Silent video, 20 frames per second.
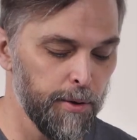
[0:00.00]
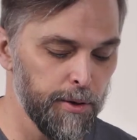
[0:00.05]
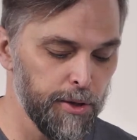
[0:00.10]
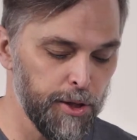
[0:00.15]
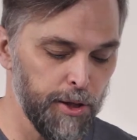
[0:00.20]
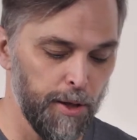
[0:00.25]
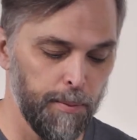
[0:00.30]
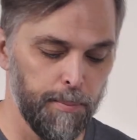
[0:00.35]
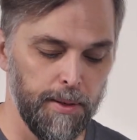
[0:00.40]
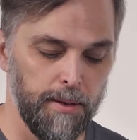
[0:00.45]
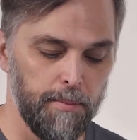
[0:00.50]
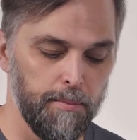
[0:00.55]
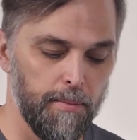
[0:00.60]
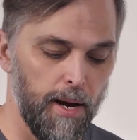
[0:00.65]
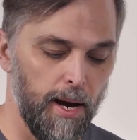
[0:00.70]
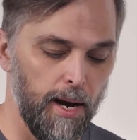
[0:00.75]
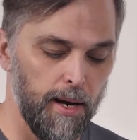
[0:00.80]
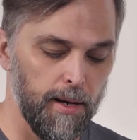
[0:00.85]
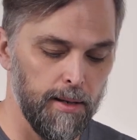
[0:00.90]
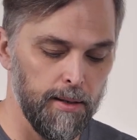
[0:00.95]
we're jumping
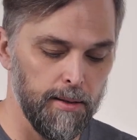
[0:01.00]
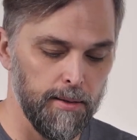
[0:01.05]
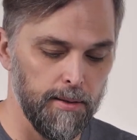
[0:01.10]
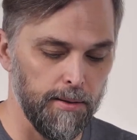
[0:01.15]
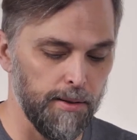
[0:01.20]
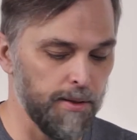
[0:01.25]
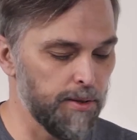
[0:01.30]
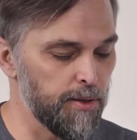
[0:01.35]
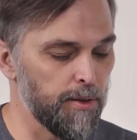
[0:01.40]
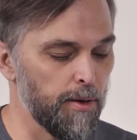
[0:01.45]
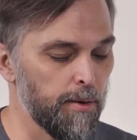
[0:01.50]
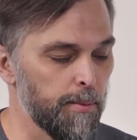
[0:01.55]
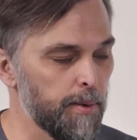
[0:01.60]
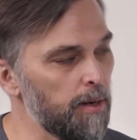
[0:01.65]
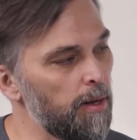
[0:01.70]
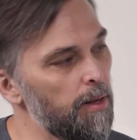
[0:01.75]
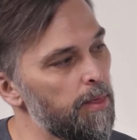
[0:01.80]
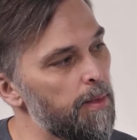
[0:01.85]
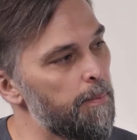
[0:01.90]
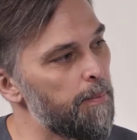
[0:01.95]
back into the
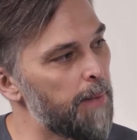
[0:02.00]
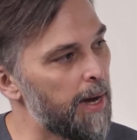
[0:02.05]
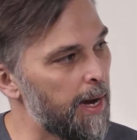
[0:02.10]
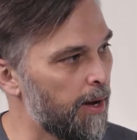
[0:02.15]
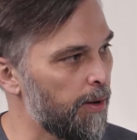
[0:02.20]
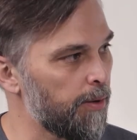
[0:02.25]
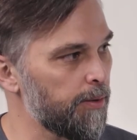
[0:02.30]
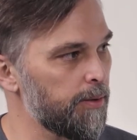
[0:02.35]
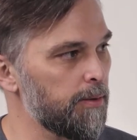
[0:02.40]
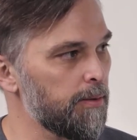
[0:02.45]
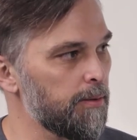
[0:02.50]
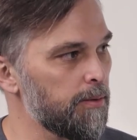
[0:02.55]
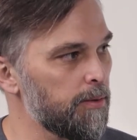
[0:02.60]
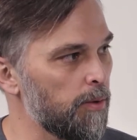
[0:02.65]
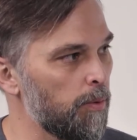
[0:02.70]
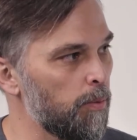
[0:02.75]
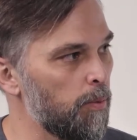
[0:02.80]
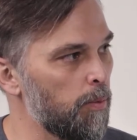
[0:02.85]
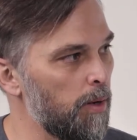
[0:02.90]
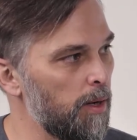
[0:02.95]
Sermon on the Mount.
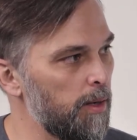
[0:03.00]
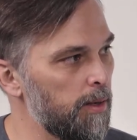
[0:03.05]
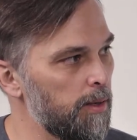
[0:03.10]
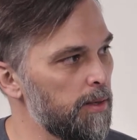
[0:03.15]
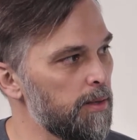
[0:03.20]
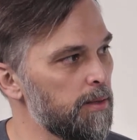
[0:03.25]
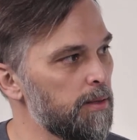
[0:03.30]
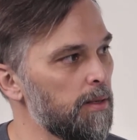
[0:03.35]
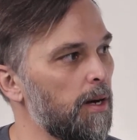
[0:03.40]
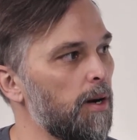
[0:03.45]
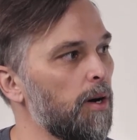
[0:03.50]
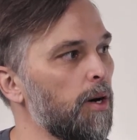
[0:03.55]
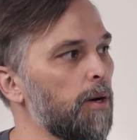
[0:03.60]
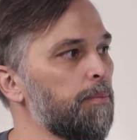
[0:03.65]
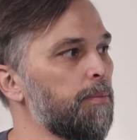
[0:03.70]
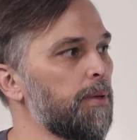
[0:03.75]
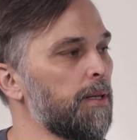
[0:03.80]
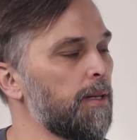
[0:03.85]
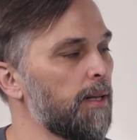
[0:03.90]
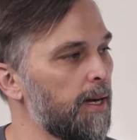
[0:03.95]
So what is our
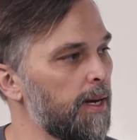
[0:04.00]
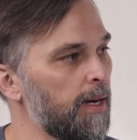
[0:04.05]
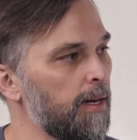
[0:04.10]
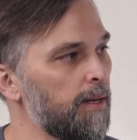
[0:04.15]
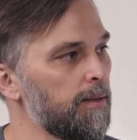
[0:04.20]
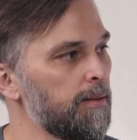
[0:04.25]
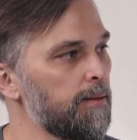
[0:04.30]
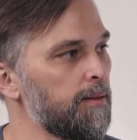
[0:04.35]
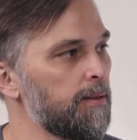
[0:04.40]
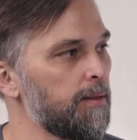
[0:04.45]
plan